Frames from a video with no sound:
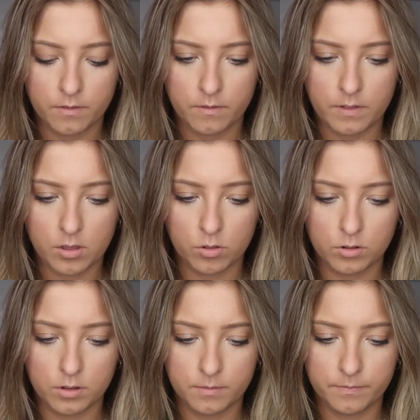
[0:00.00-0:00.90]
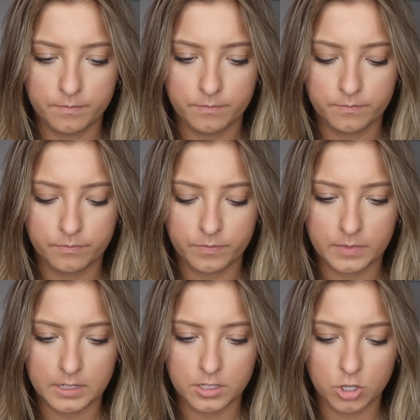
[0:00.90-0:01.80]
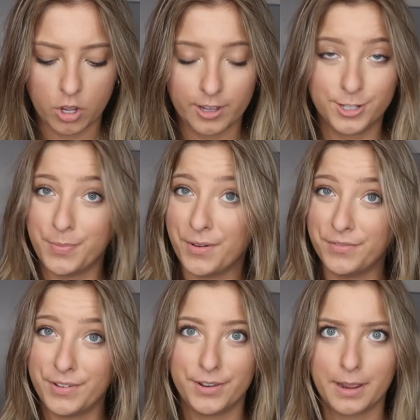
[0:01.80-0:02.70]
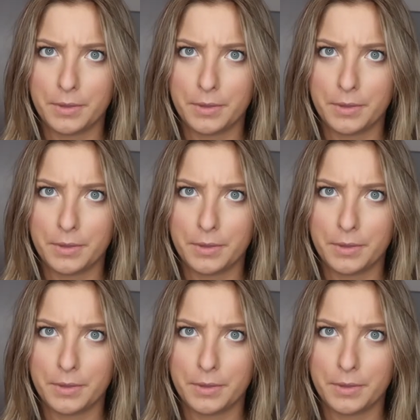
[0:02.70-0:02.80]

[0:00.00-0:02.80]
Field. That's not how you spell field.